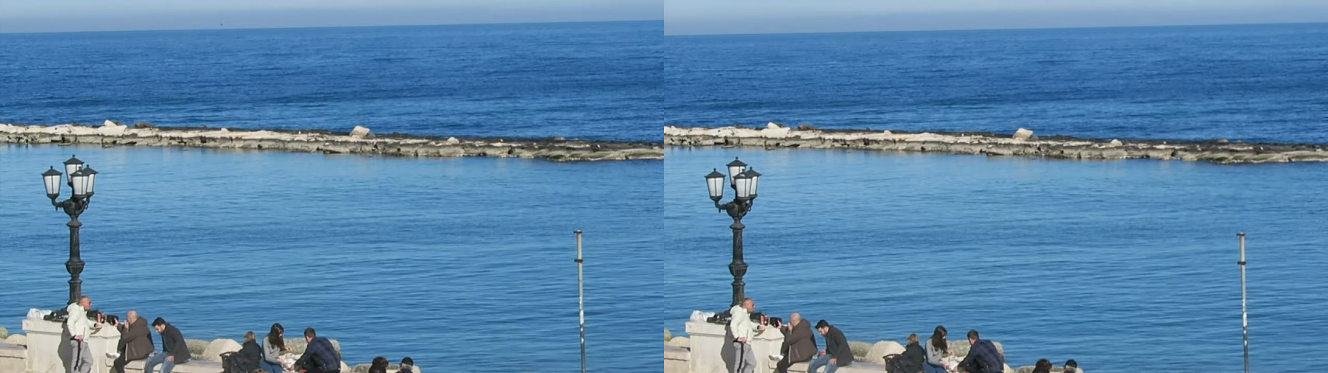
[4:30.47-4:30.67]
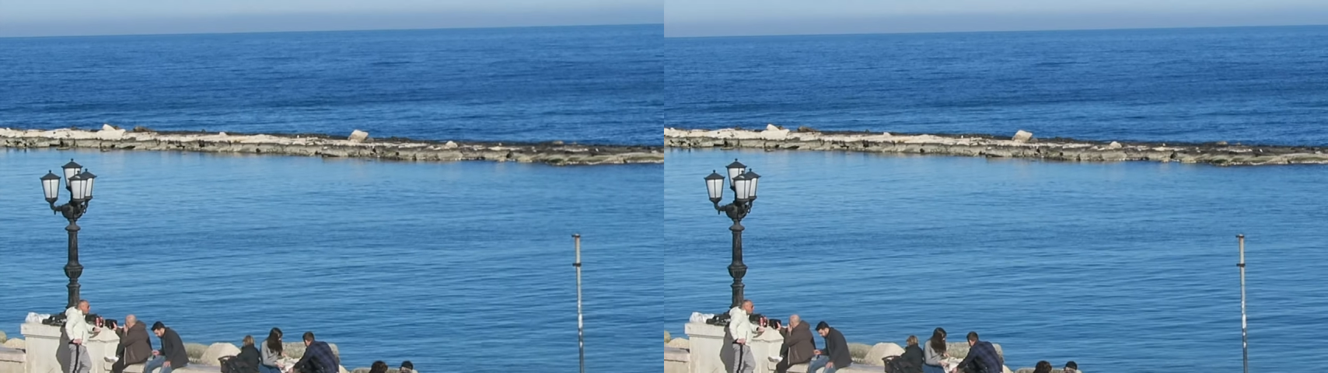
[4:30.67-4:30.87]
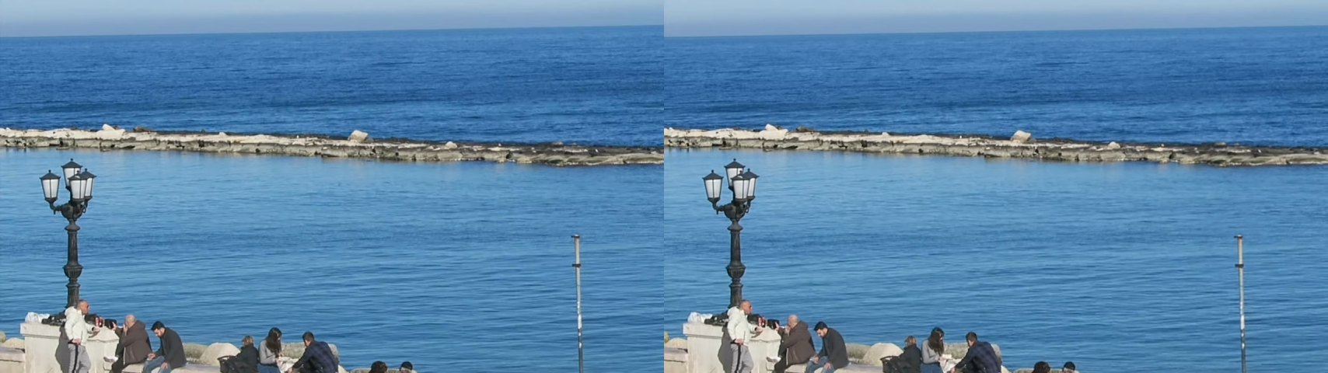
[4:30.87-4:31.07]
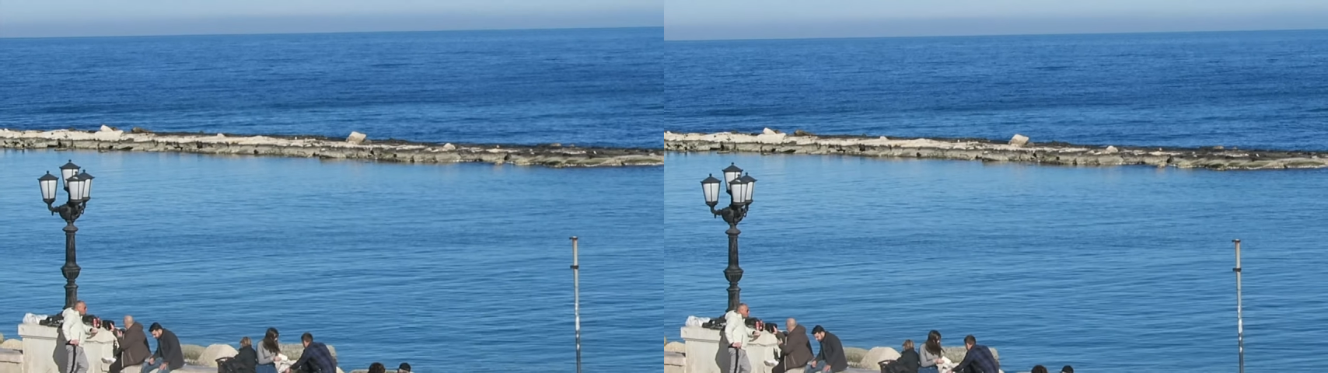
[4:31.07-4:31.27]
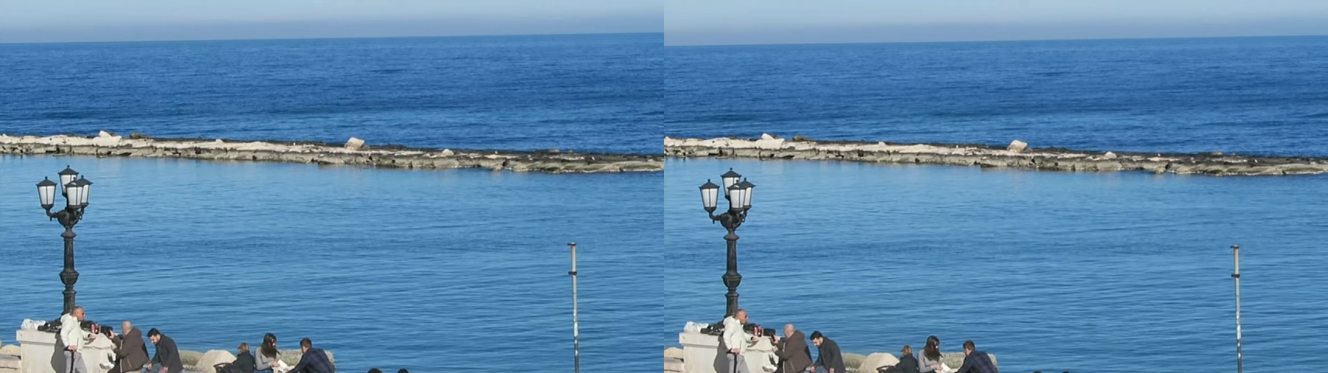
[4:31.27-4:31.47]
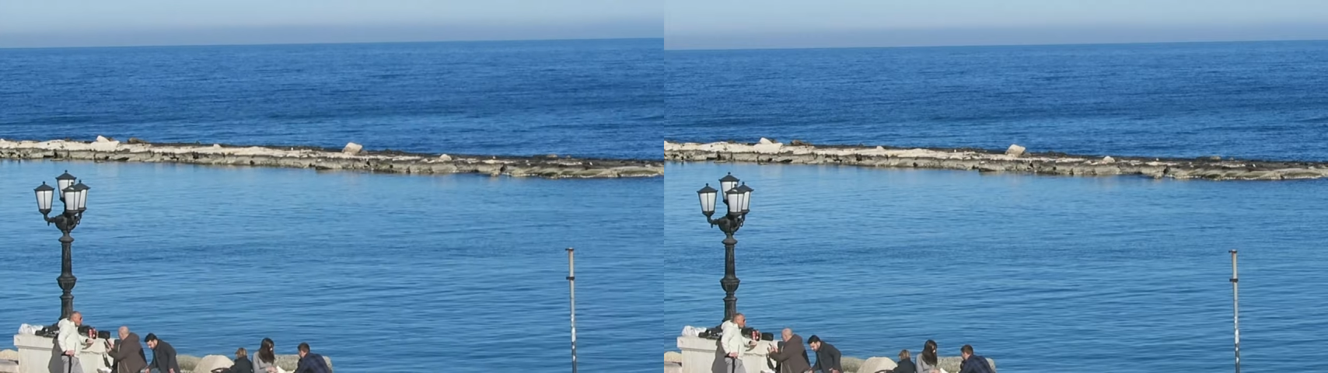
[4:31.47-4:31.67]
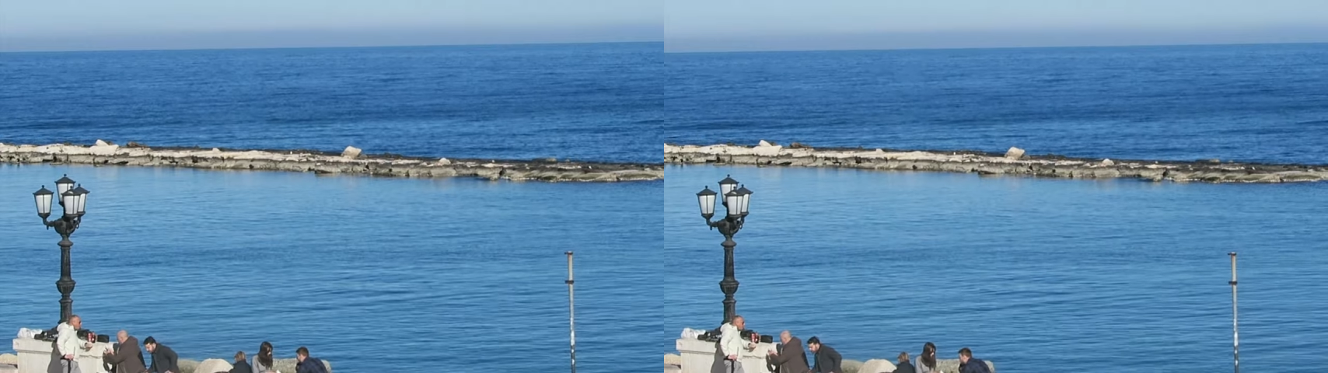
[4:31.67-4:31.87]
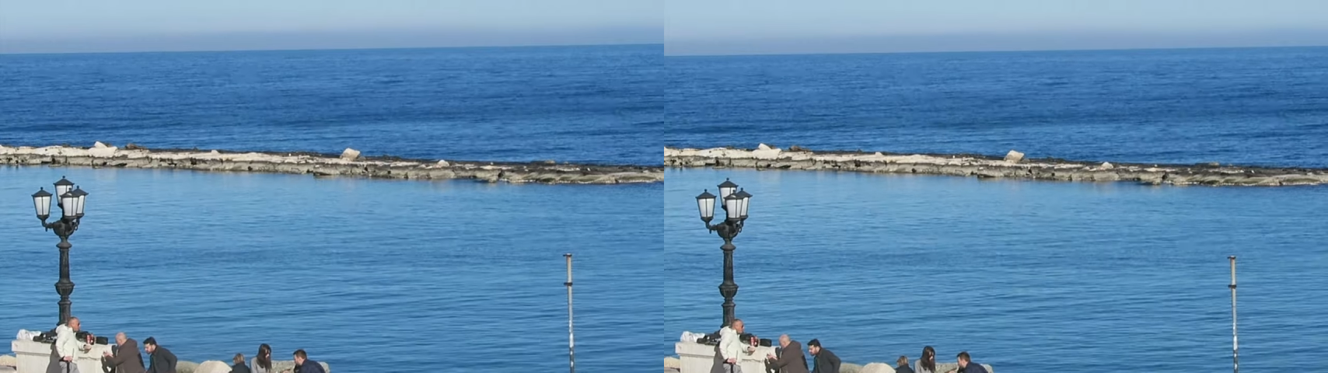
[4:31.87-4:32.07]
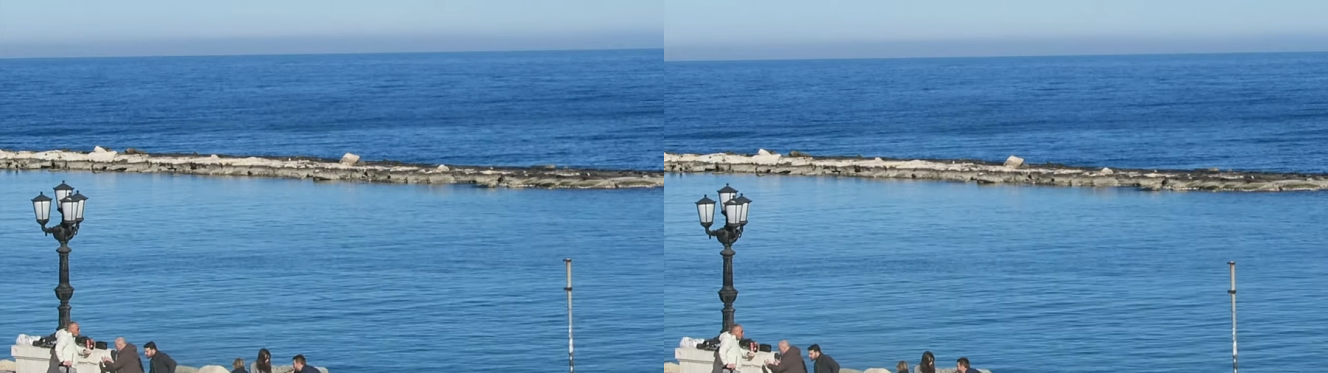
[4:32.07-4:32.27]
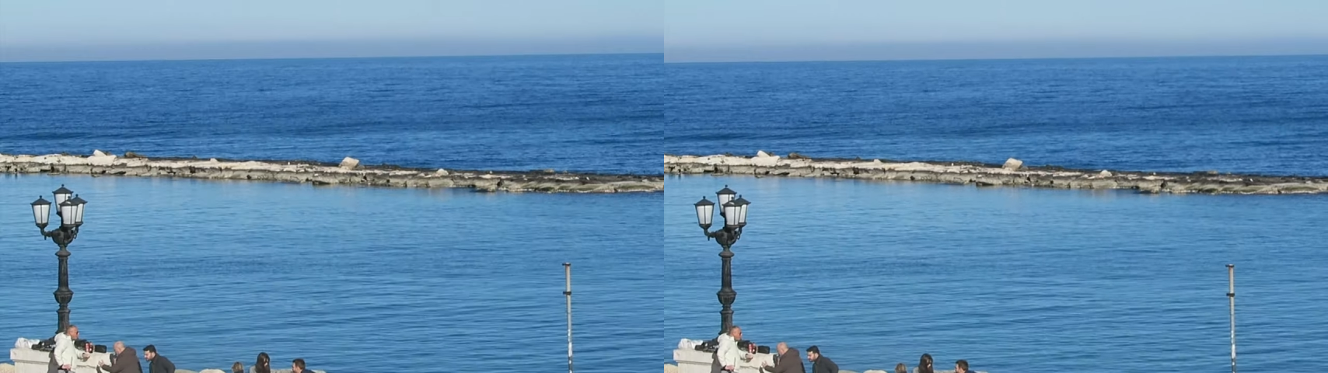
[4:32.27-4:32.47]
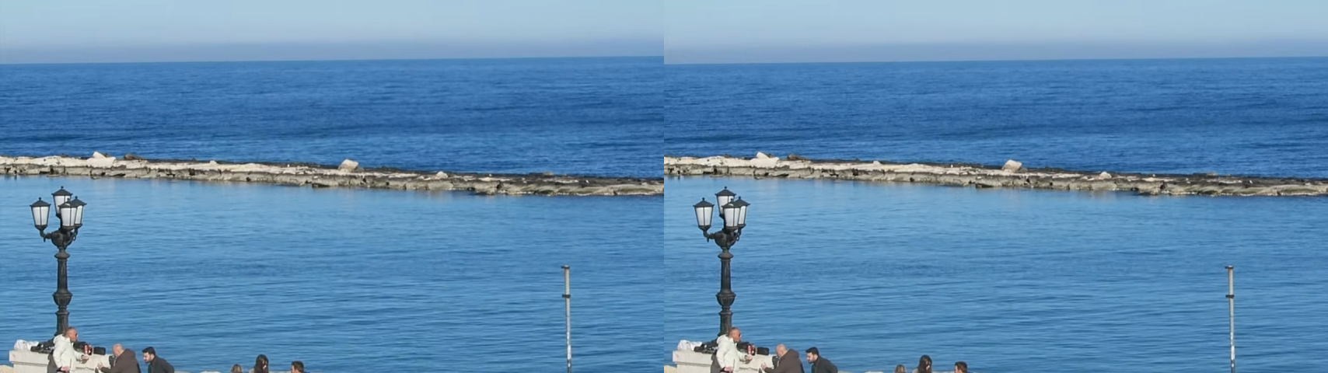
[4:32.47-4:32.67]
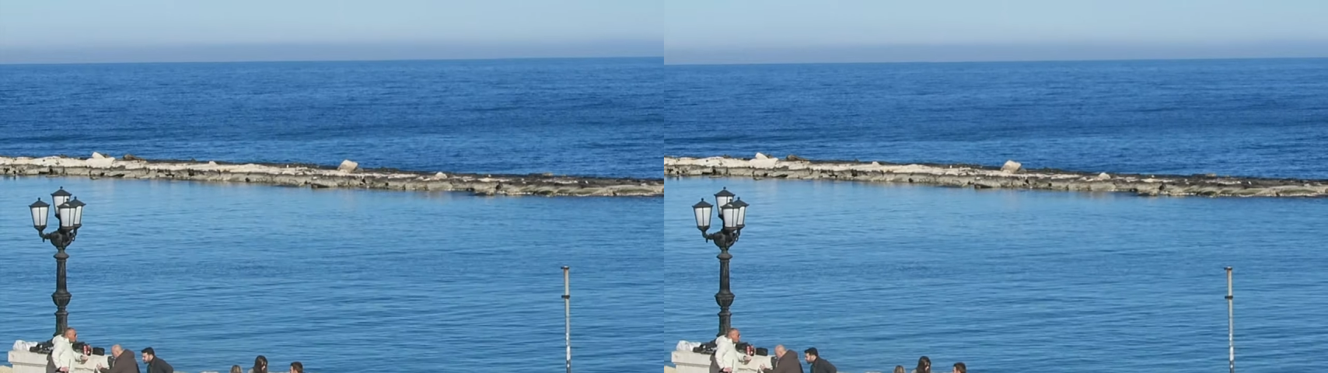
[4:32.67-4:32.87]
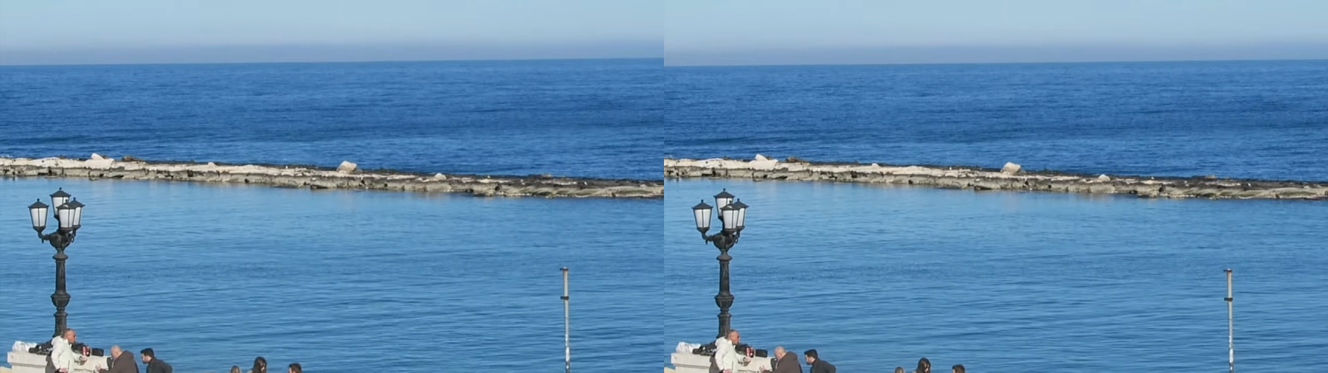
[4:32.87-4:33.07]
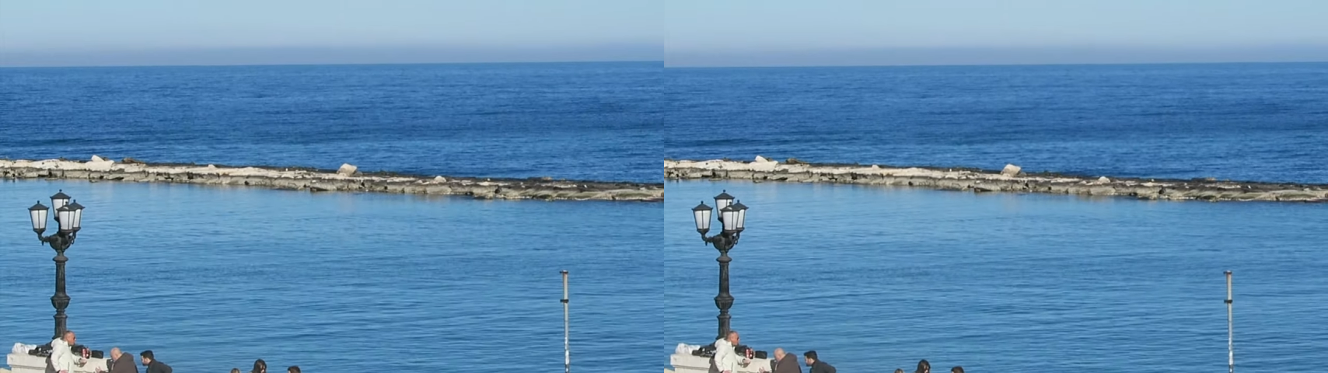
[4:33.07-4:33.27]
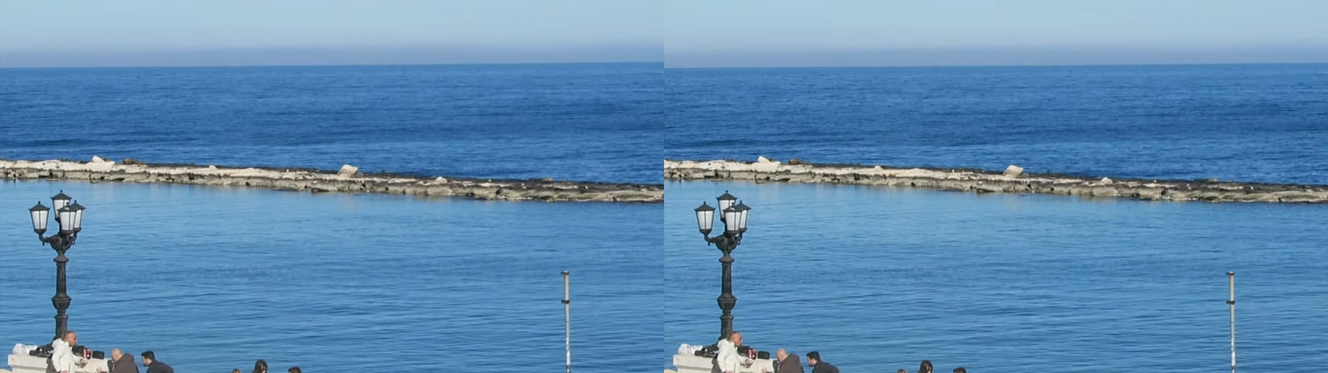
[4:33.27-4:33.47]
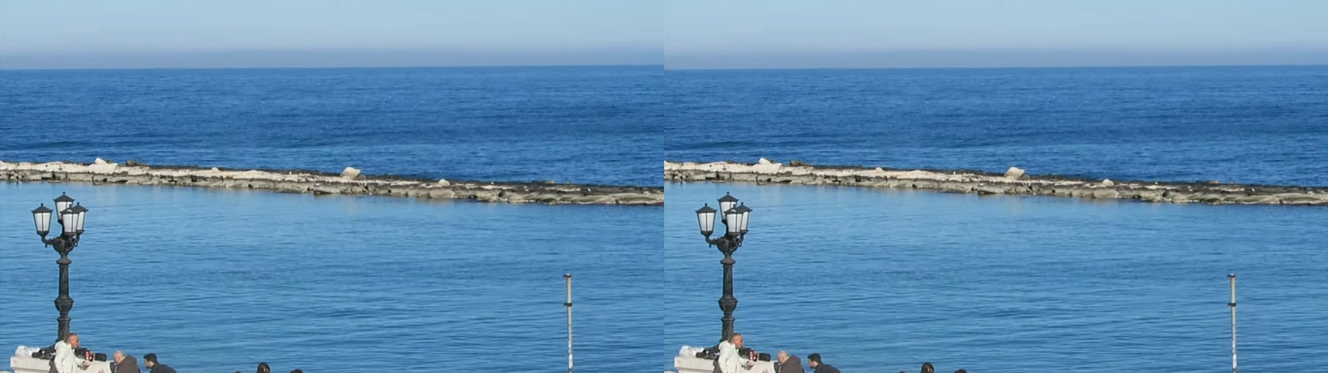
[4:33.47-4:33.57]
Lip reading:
[unreadable: no face in view]